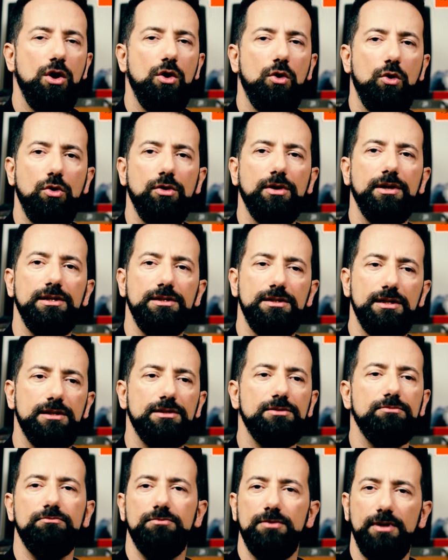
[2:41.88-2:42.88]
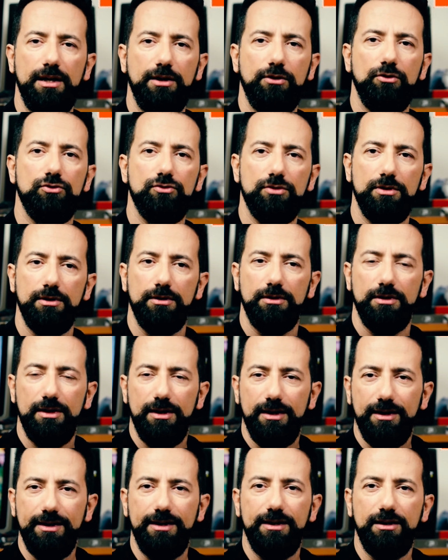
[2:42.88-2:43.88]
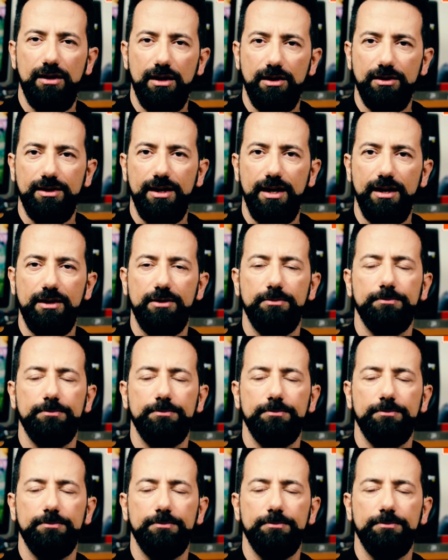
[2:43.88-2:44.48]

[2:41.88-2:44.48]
or he's just a usual guitar tech